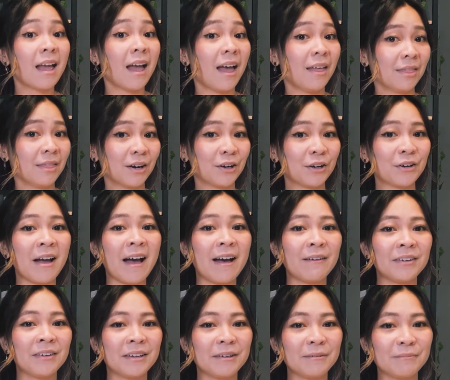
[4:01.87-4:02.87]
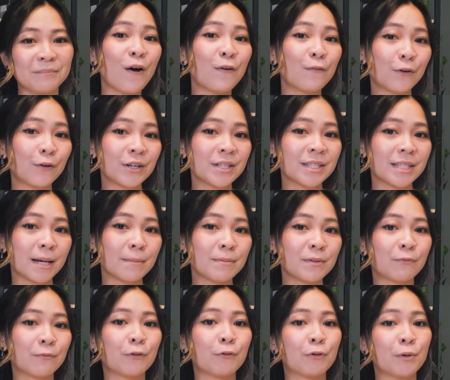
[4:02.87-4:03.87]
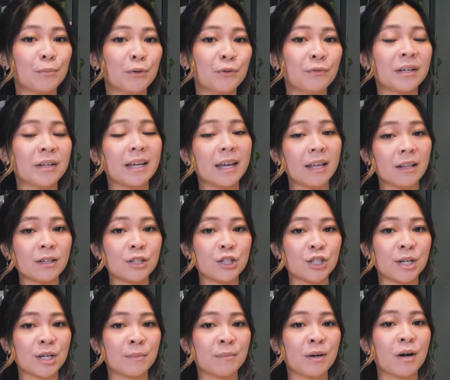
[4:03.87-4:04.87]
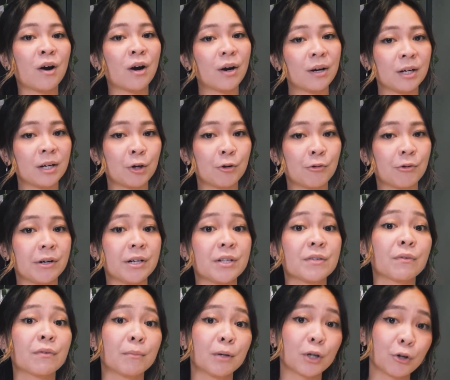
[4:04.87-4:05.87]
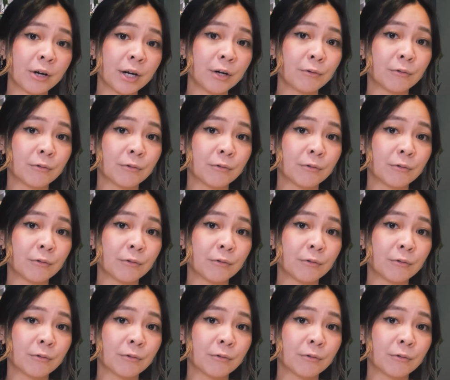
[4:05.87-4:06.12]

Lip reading: And there you have it, 4 steps for removing illegitimate hard inquiries from your credit